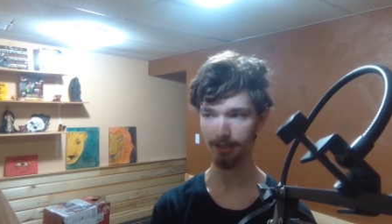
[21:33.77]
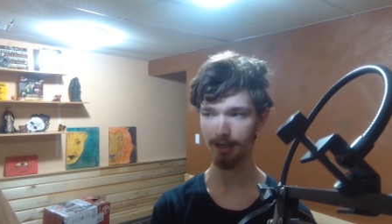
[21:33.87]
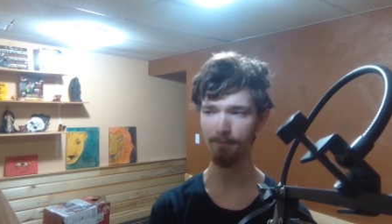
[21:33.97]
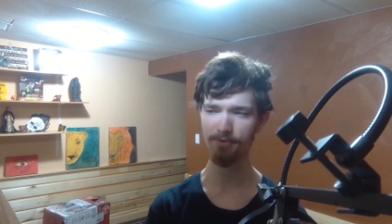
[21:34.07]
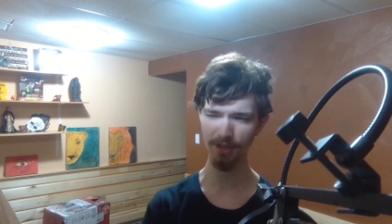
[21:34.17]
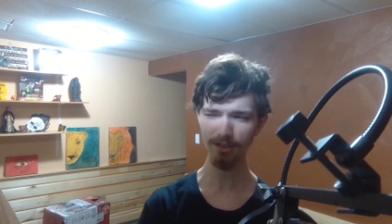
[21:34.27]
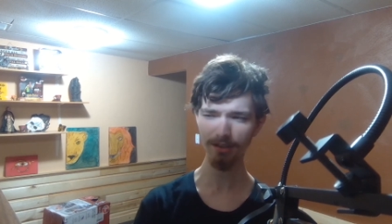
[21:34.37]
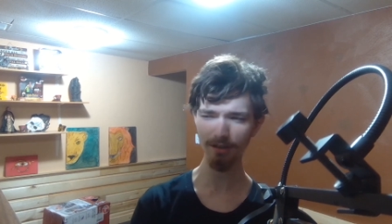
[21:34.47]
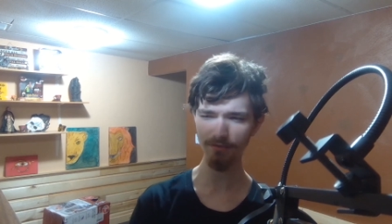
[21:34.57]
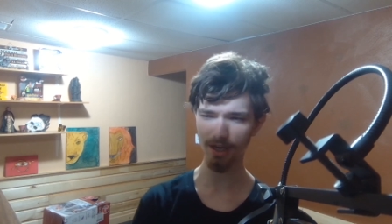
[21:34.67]
and I'm
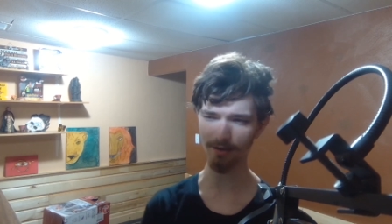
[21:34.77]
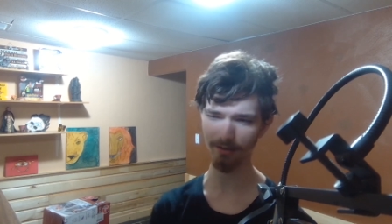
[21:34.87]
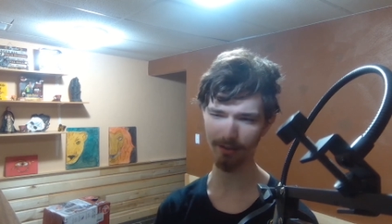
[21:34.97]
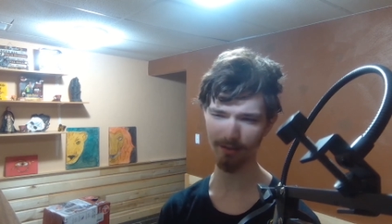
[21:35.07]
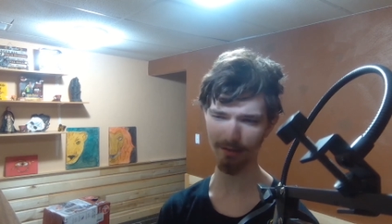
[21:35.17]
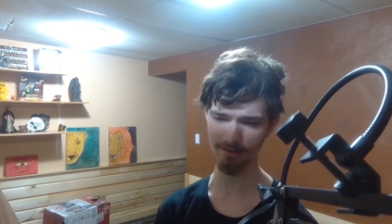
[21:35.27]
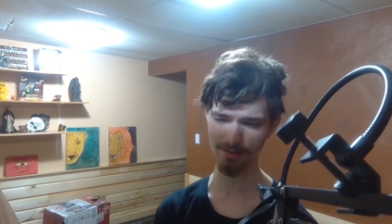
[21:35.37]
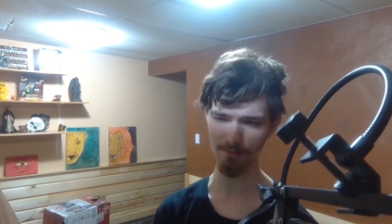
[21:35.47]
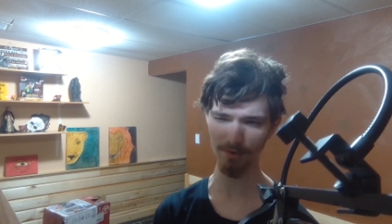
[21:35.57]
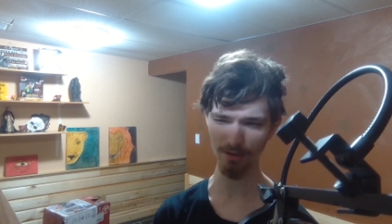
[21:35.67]
thinking of titling it
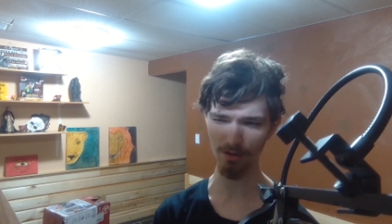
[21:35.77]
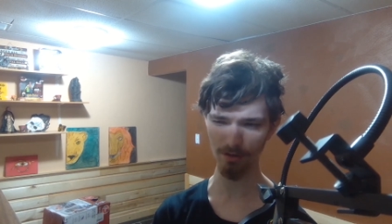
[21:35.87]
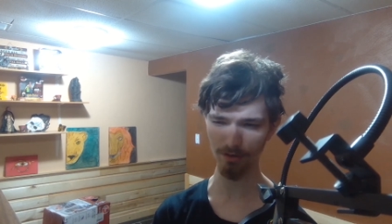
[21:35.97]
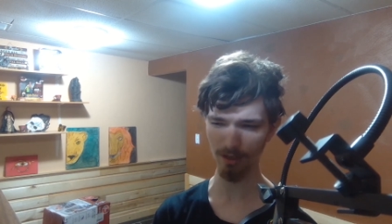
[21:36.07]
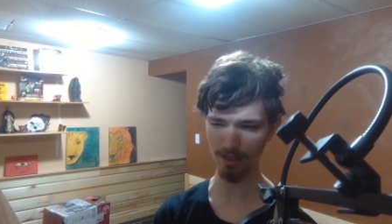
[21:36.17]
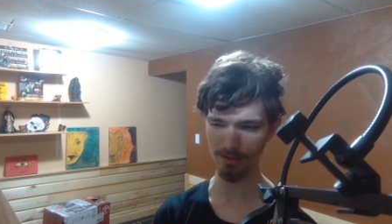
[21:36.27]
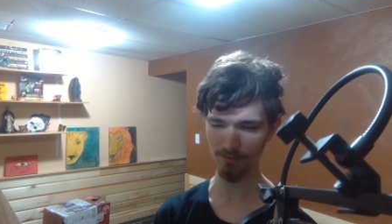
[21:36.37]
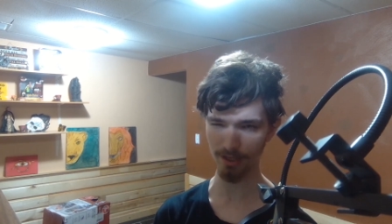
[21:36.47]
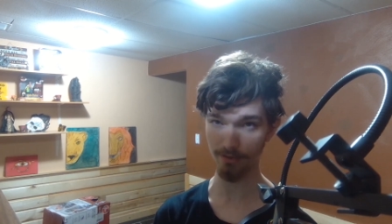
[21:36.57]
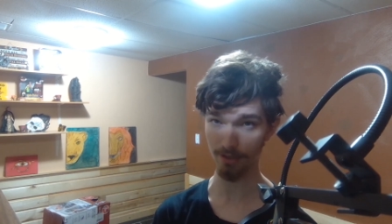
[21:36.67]
something along the lines of
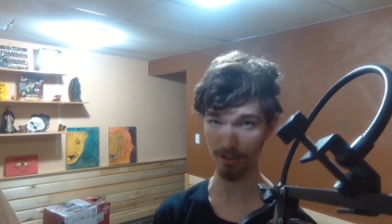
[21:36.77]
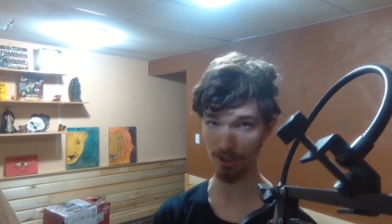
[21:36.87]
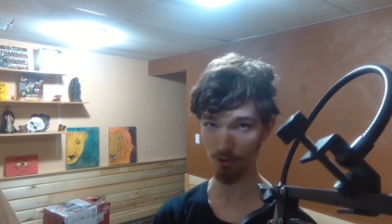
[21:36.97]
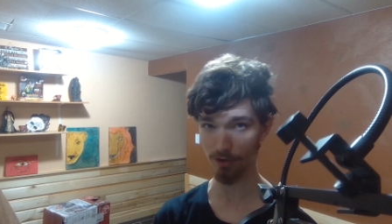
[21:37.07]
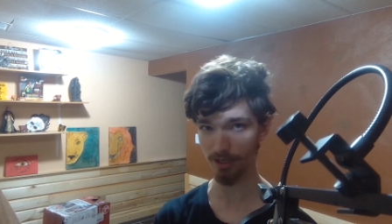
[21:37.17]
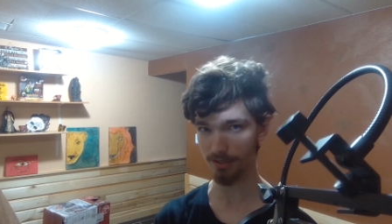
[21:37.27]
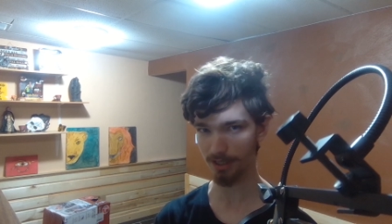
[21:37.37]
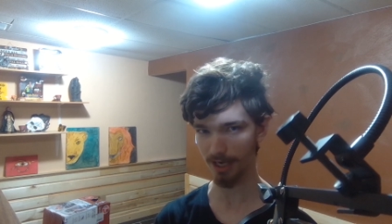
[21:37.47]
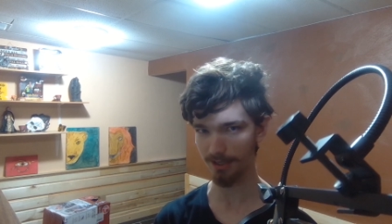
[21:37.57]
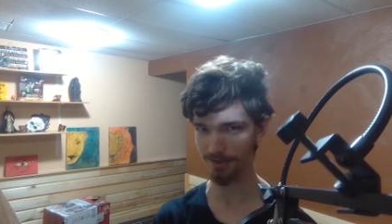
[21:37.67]
like the Curious
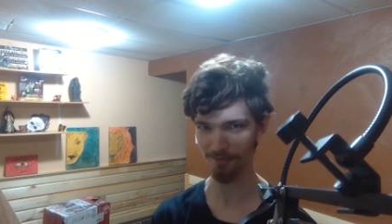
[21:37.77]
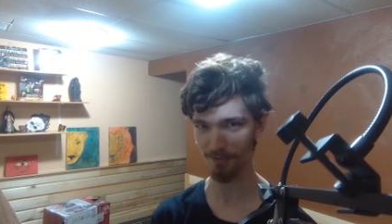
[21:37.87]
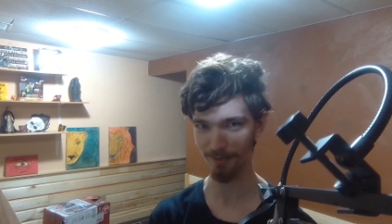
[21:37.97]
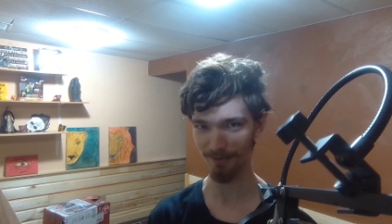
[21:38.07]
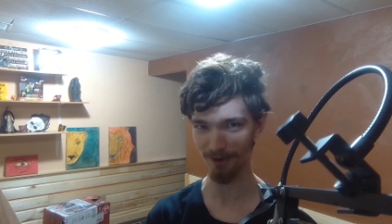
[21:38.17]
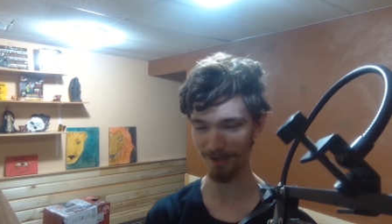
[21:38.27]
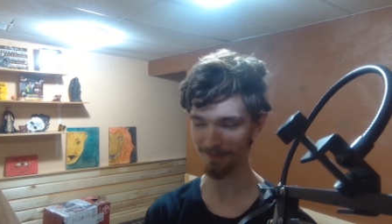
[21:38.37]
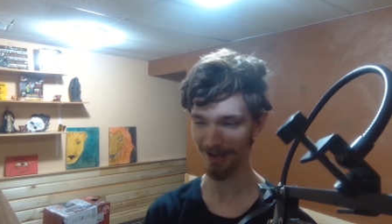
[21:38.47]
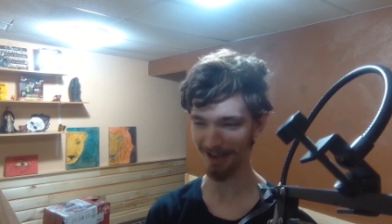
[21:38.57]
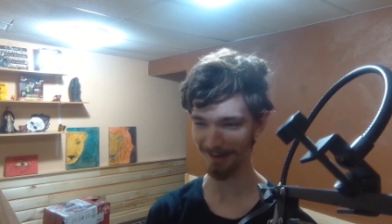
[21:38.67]
Case of RWBY Volume
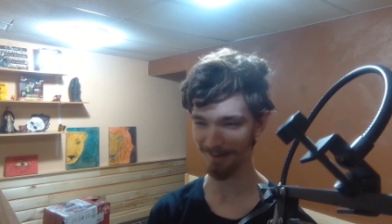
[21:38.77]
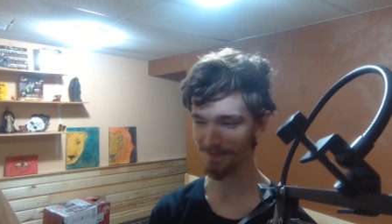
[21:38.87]
Nine,